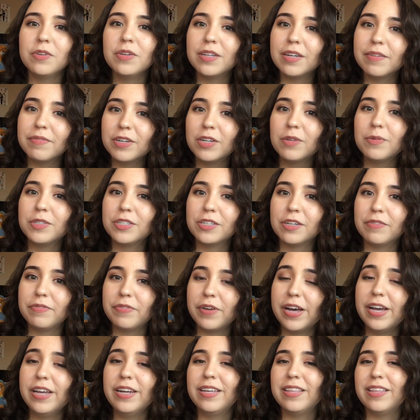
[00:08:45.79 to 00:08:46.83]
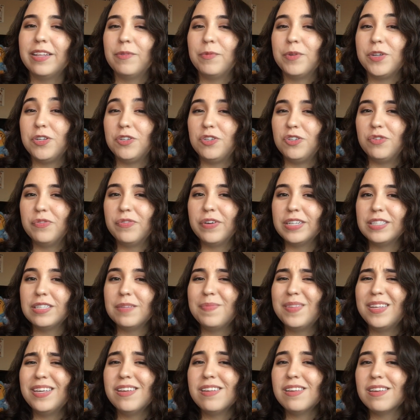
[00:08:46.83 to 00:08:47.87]
You never know what you're gonna find, and then when you do find
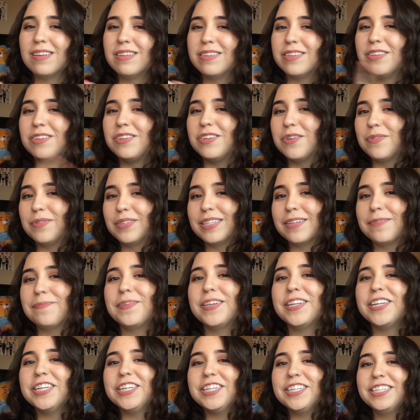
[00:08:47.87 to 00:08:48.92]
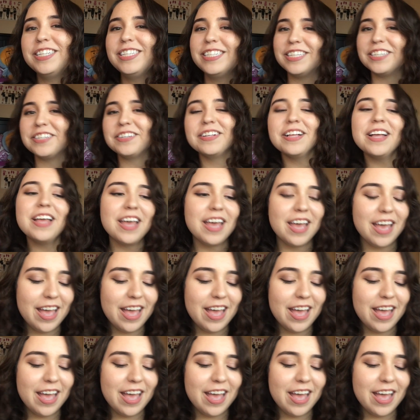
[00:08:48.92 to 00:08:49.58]
something, you know it's gonna be at a good deal.